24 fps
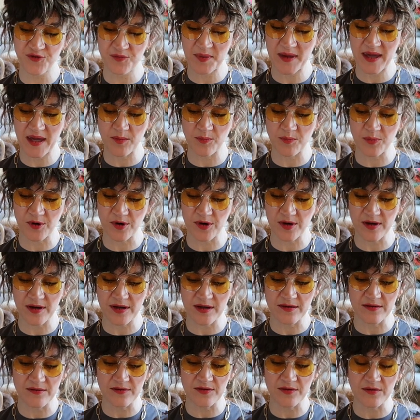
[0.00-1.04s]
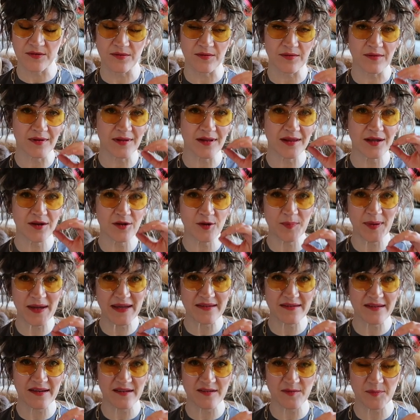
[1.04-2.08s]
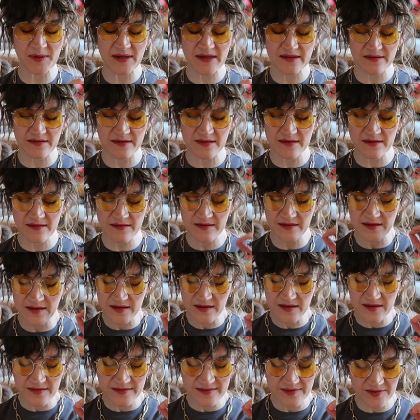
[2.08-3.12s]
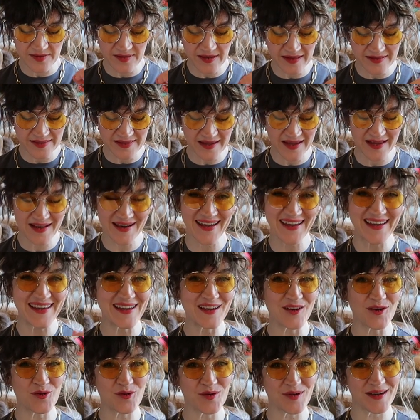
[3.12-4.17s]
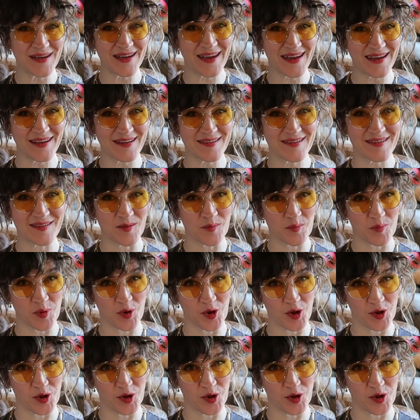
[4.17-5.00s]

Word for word: of paper into little bite-sized pieces so that then I can create some